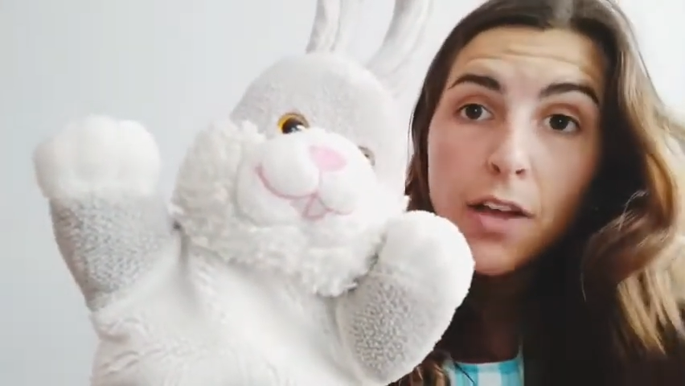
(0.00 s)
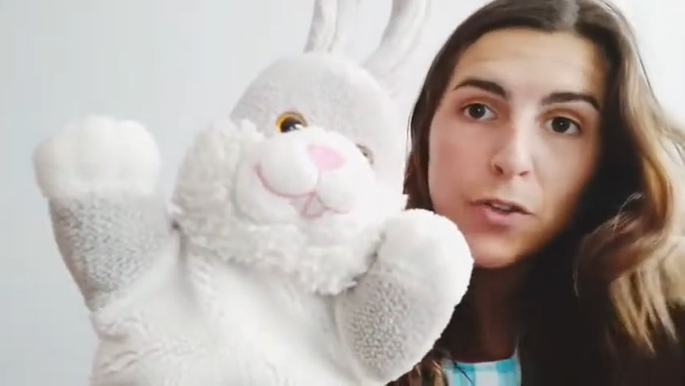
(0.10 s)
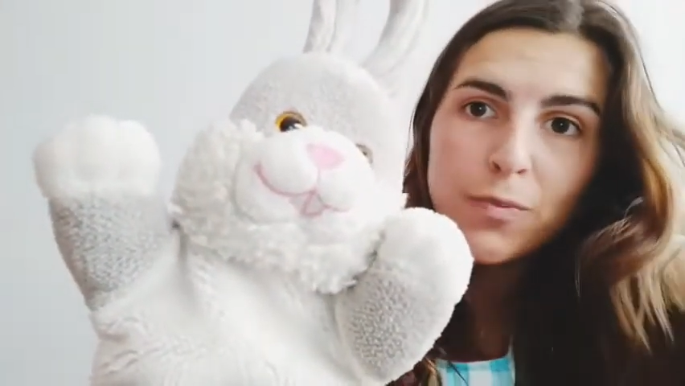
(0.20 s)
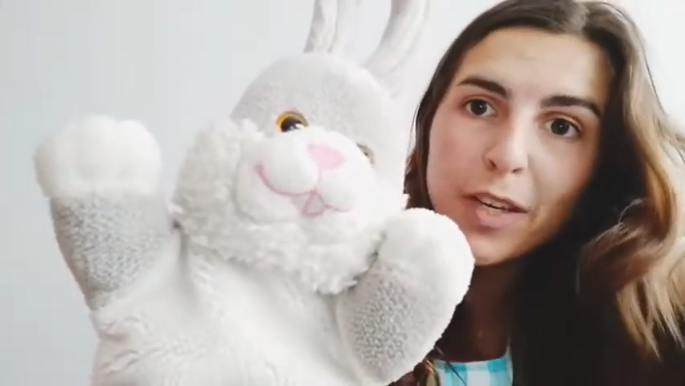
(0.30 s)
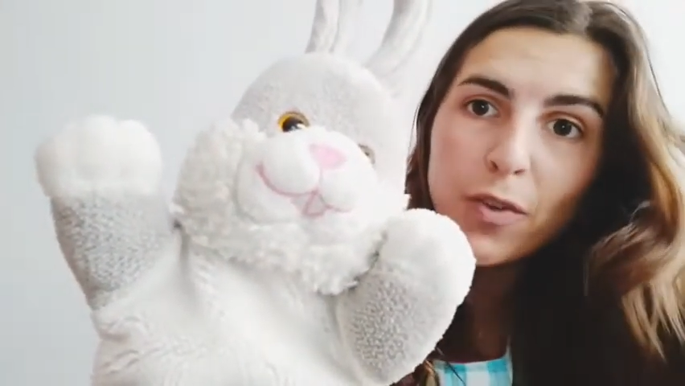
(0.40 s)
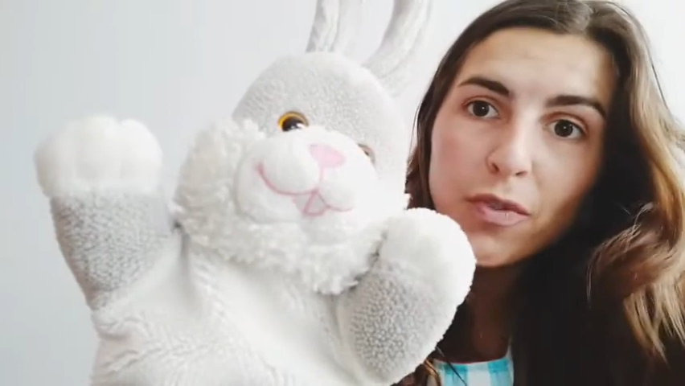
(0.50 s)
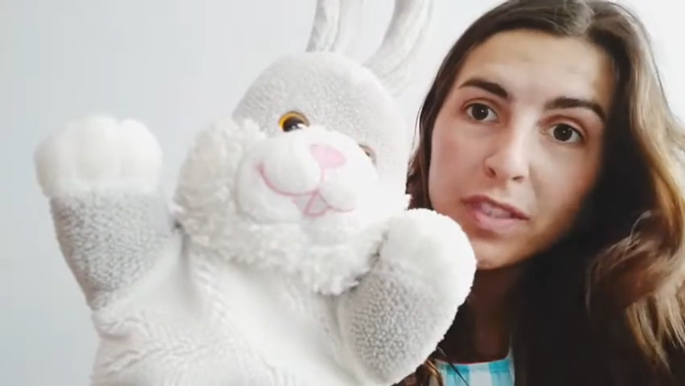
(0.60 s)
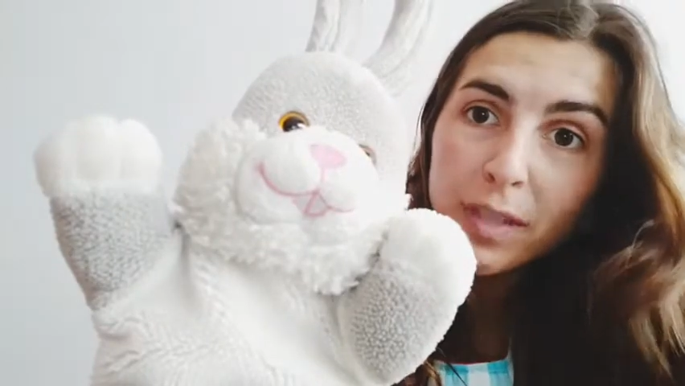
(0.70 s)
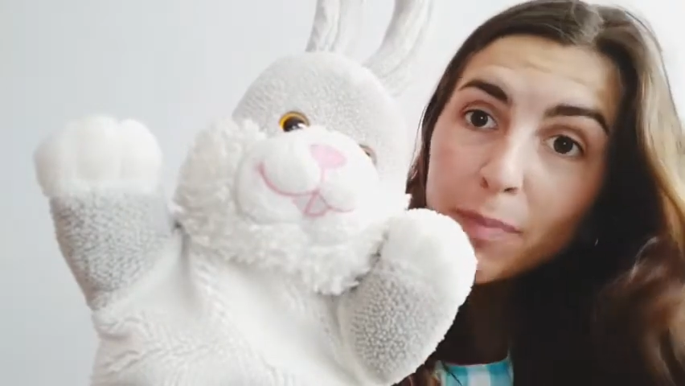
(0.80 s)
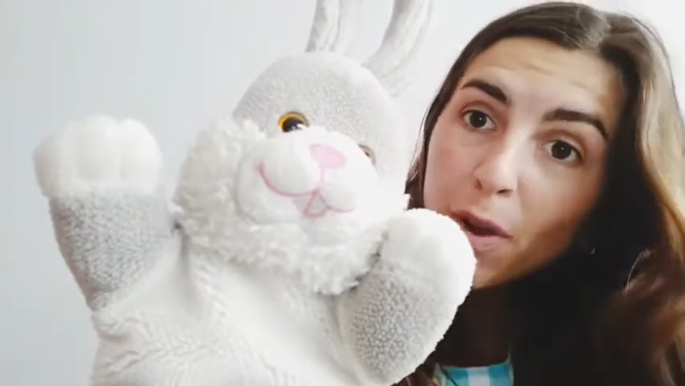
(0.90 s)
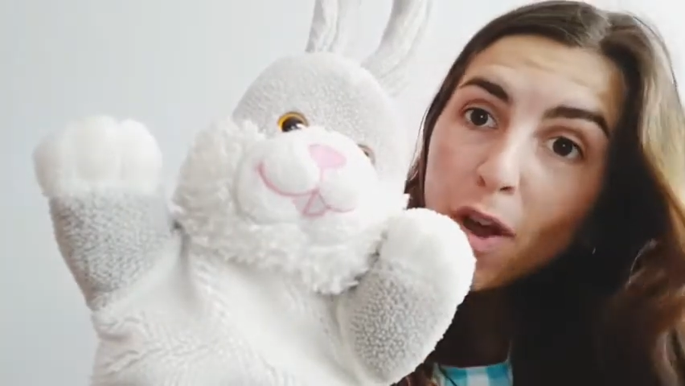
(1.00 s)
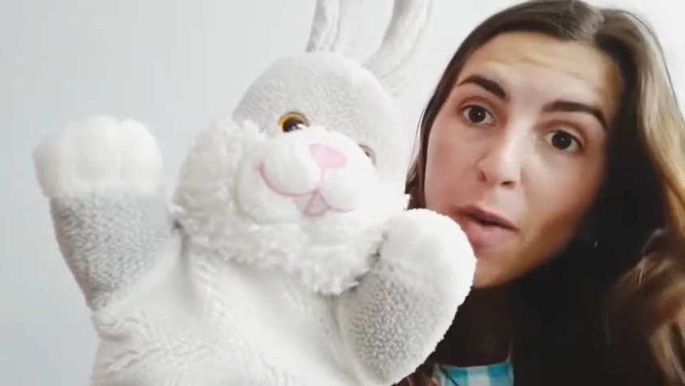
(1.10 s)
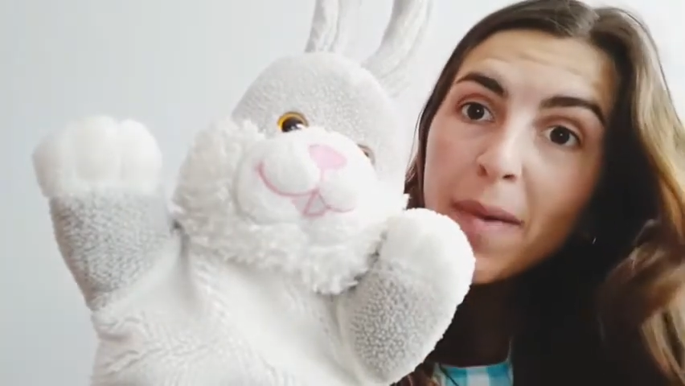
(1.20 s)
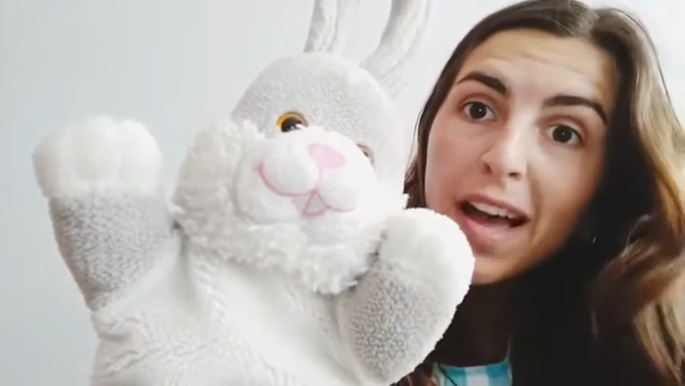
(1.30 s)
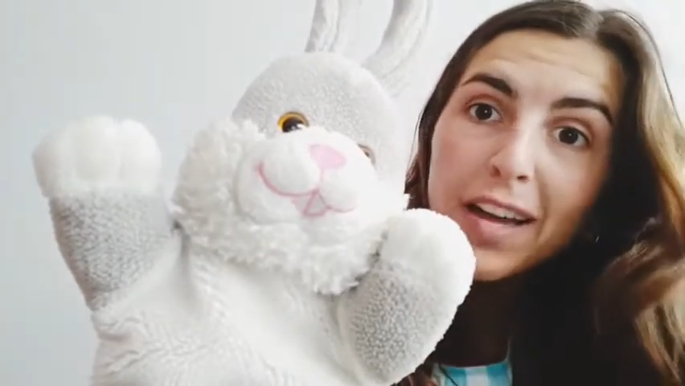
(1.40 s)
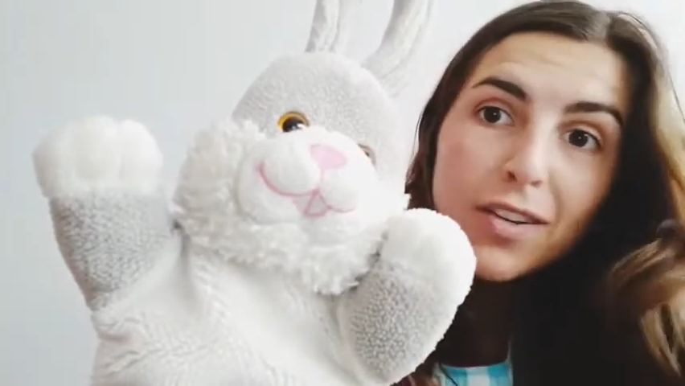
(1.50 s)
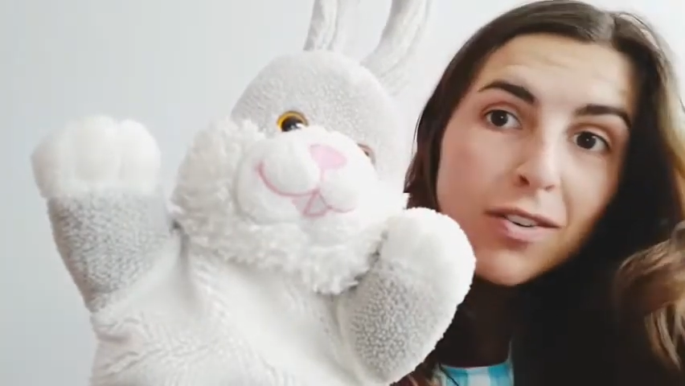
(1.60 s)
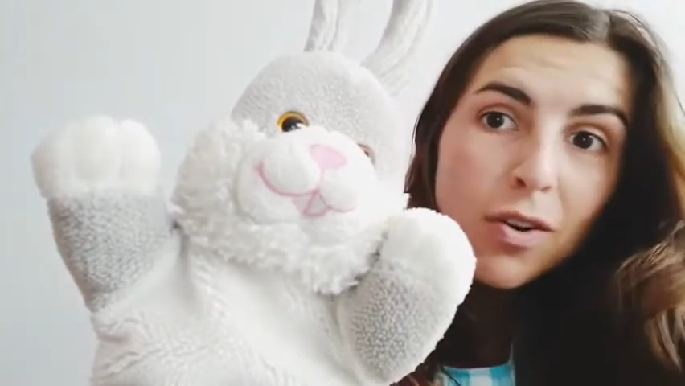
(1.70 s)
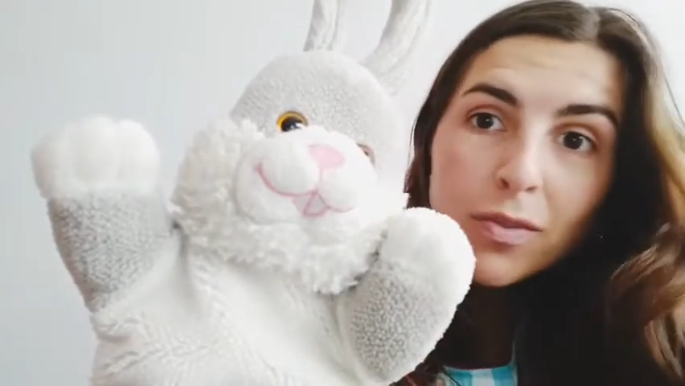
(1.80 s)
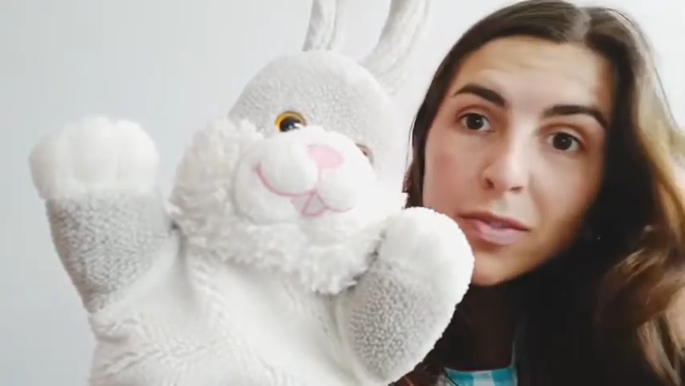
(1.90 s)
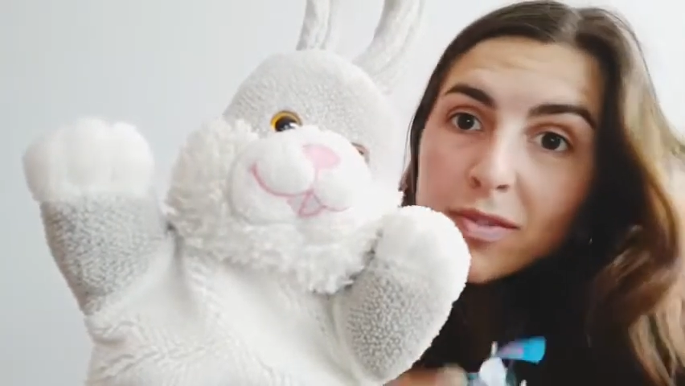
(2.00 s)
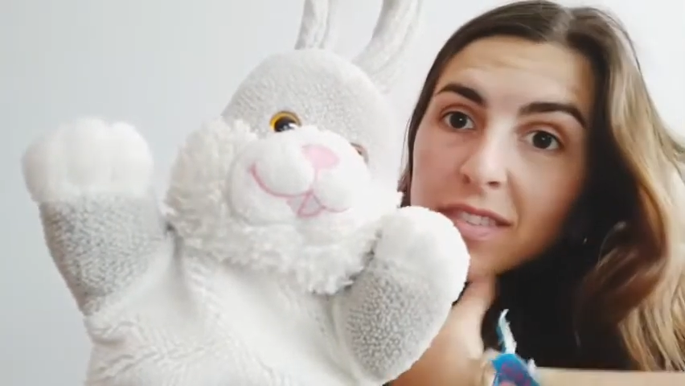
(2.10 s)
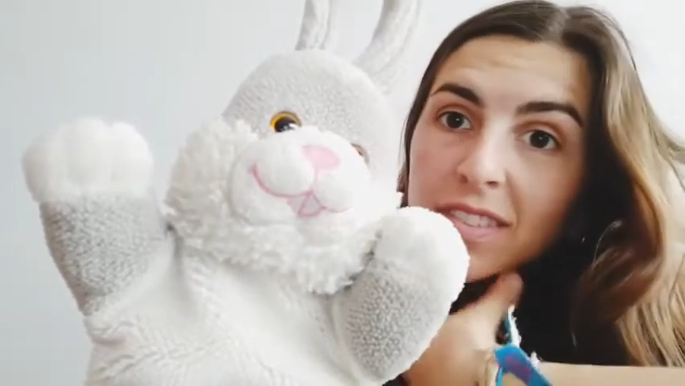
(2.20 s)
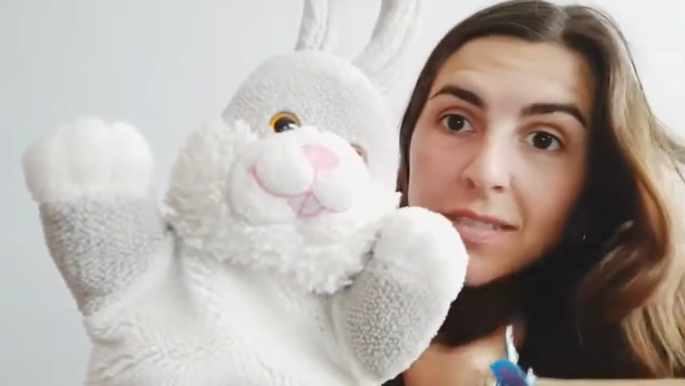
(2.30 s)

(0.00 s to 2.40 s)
to make your own diploma your own